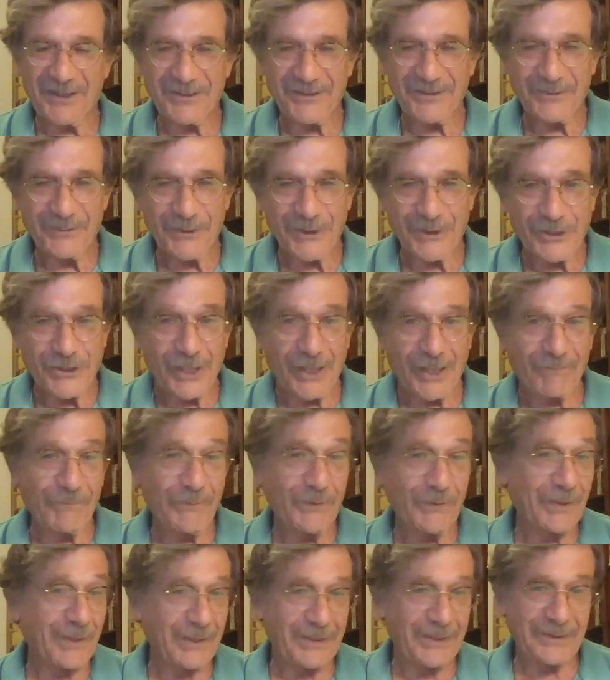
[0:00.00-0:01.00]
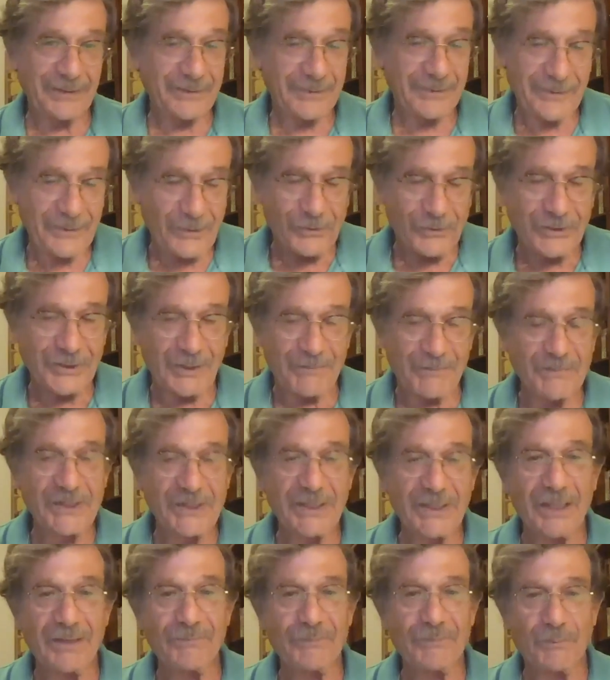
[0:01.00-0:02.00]
Julie Schaefer, and Yossi
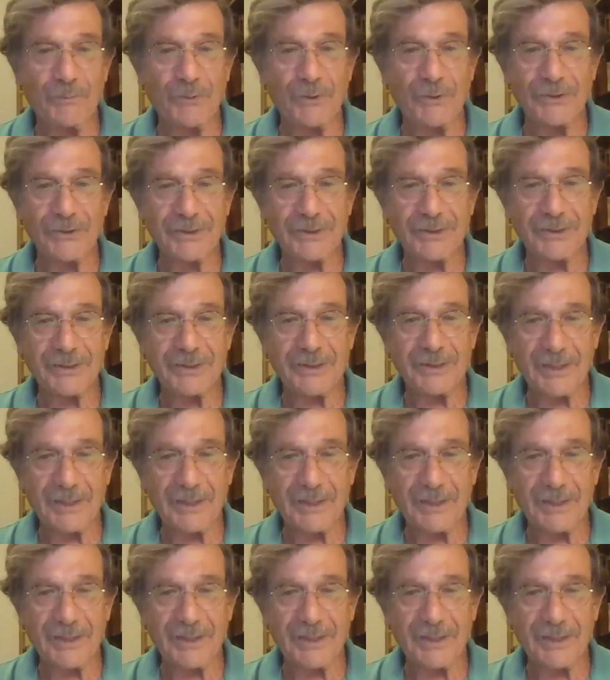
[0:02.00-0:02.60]
himself was